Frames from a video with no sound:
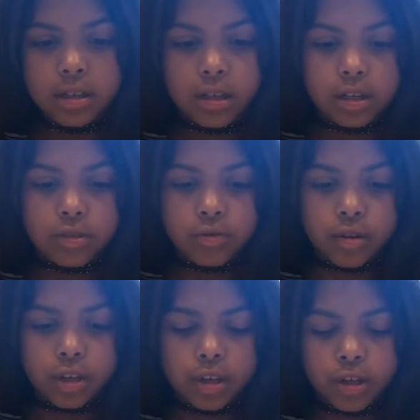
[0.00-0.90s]
It's
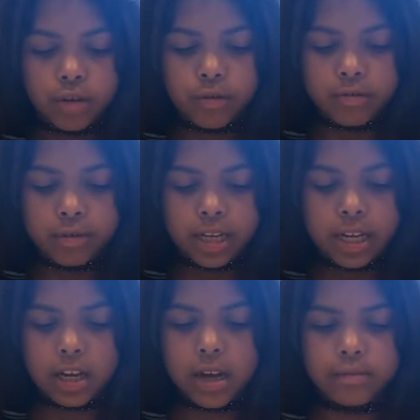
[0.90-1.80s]
really cute, and
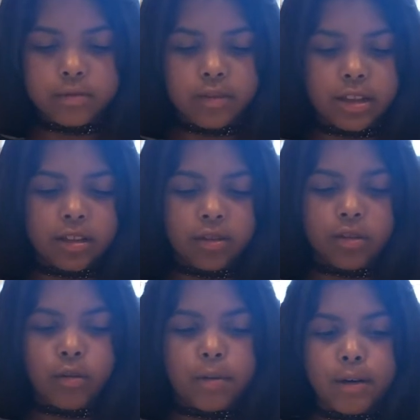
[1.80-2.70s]
it comes with a
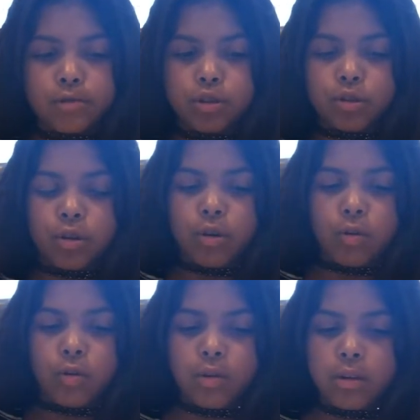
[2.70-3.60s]
little poster
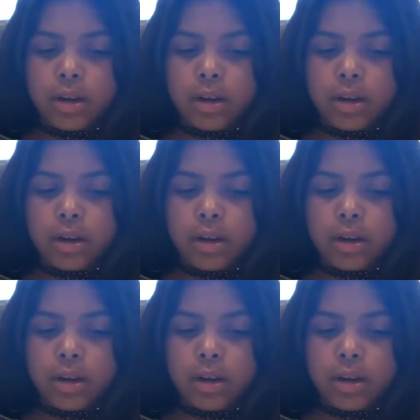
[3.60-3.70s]
or